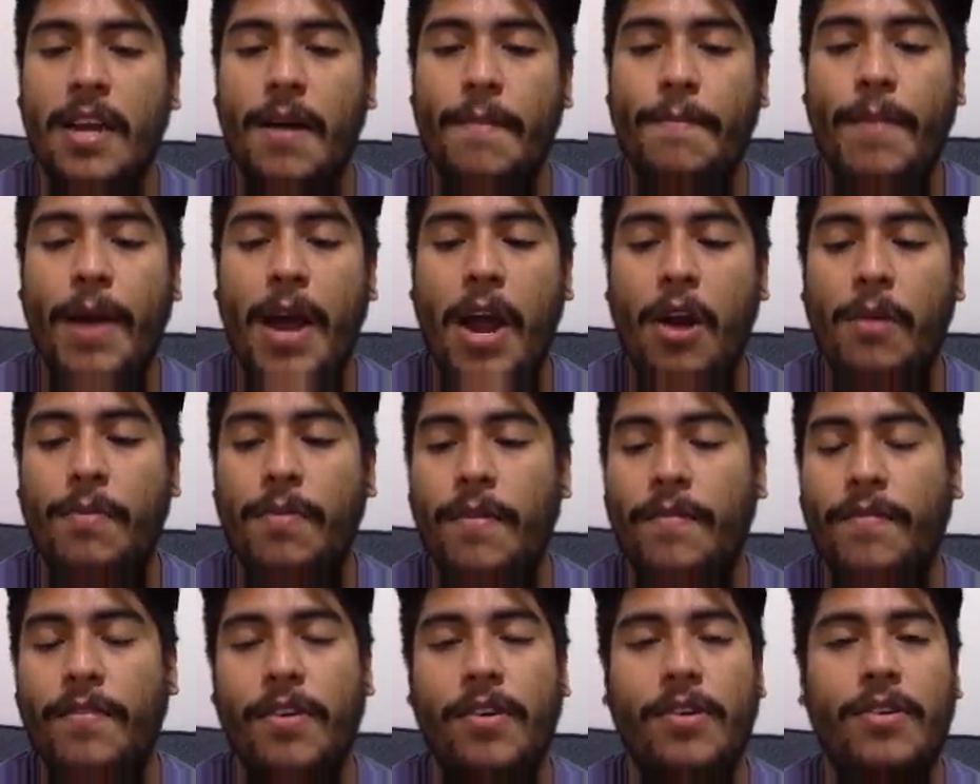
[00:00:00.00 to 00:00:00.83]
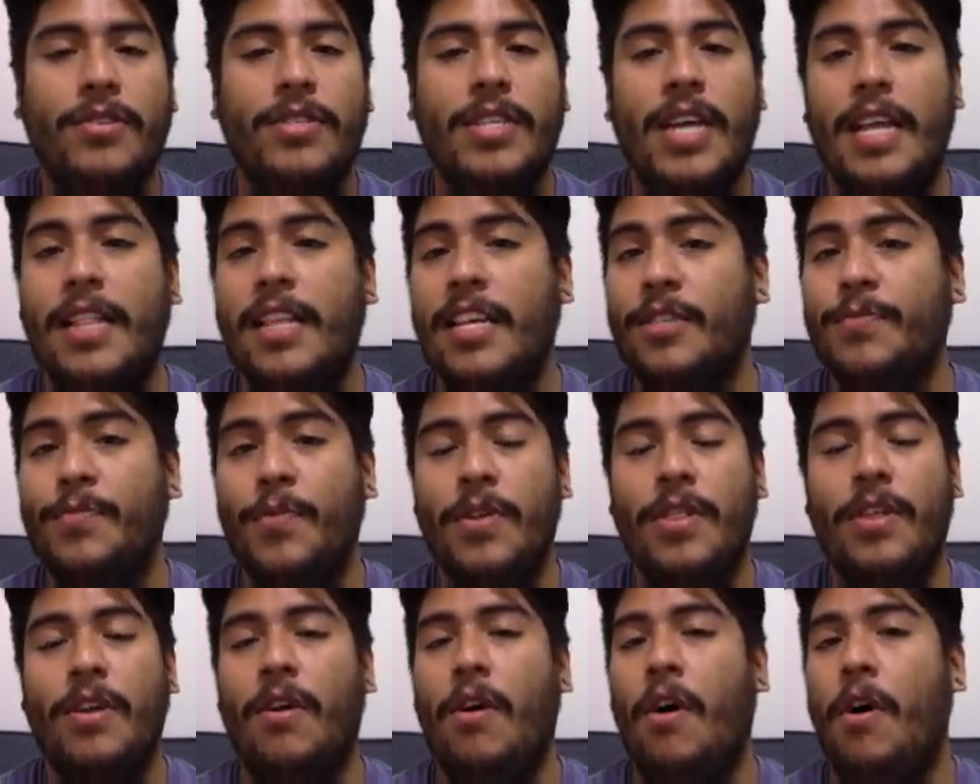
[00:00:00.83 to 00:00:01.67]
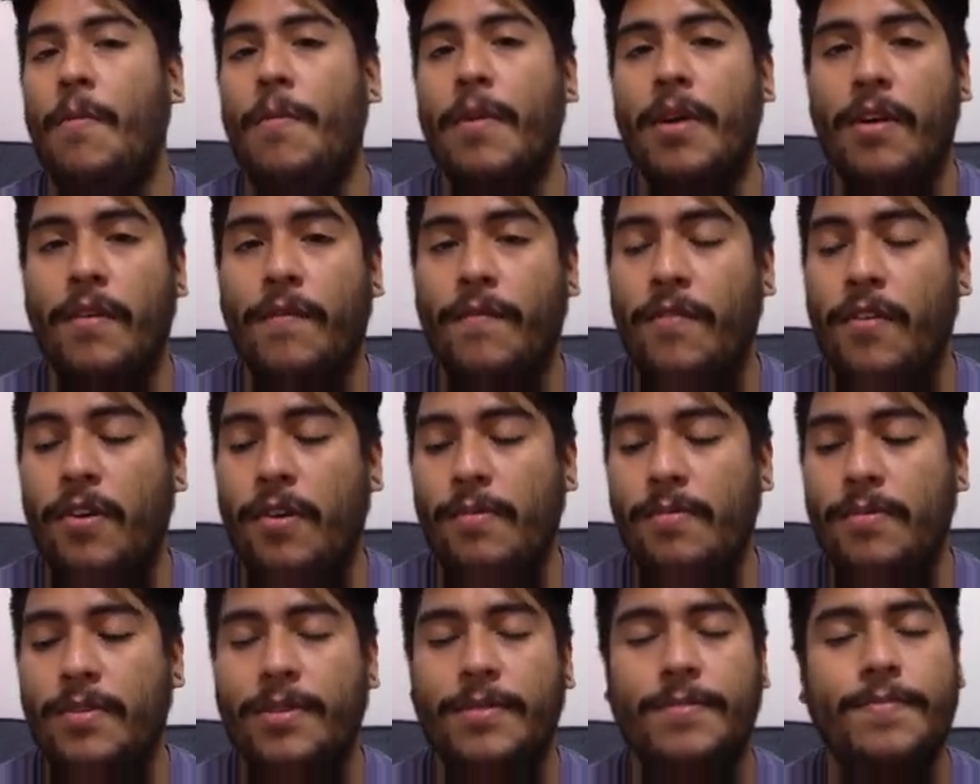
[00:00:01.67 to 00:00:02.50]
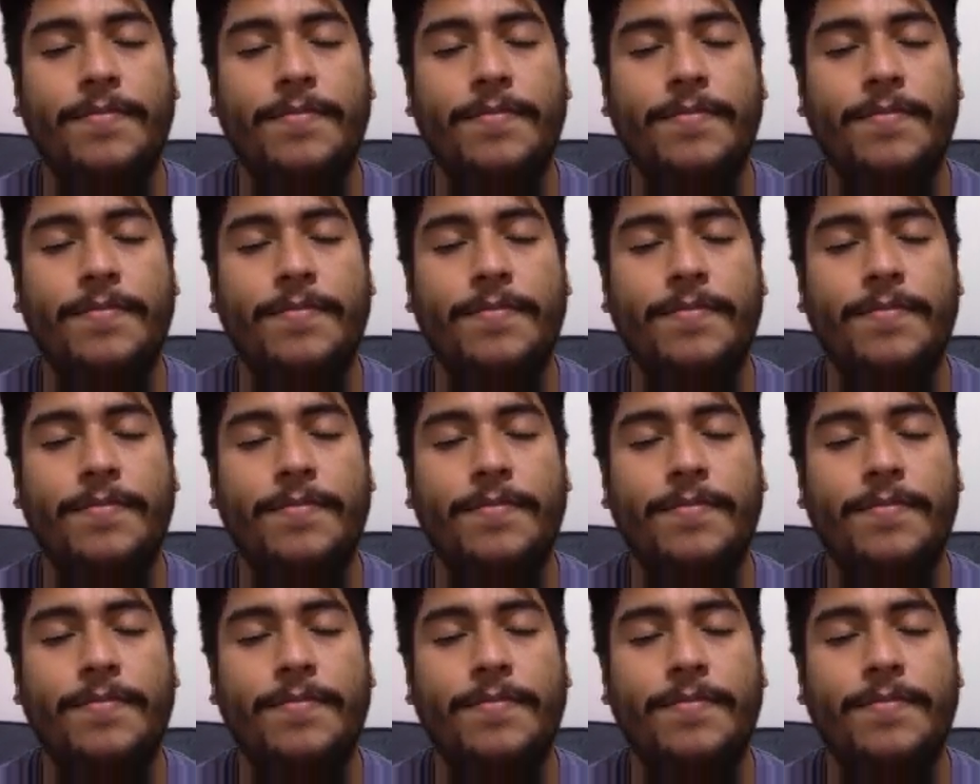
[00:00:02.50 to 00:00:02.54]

up, Powerpuff Girls. At this point, they're all but confirmed,